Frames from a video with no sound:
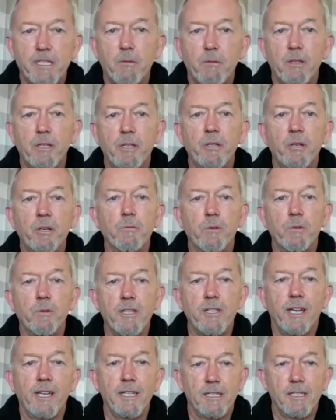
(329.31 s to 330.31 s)
well, they're not
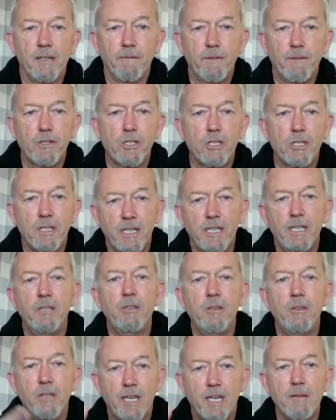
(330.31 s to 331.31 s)
rotating sufficiently, and
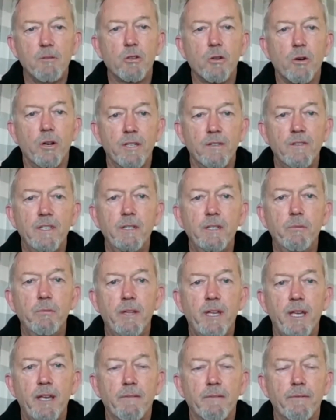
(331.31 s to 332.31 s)
you keep trying to deal with
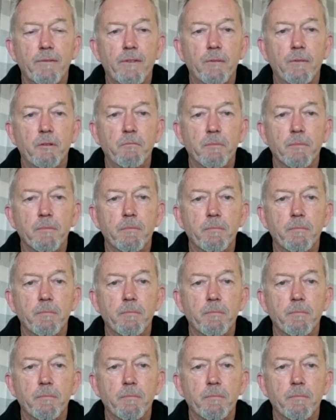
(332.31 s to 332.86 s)
that from a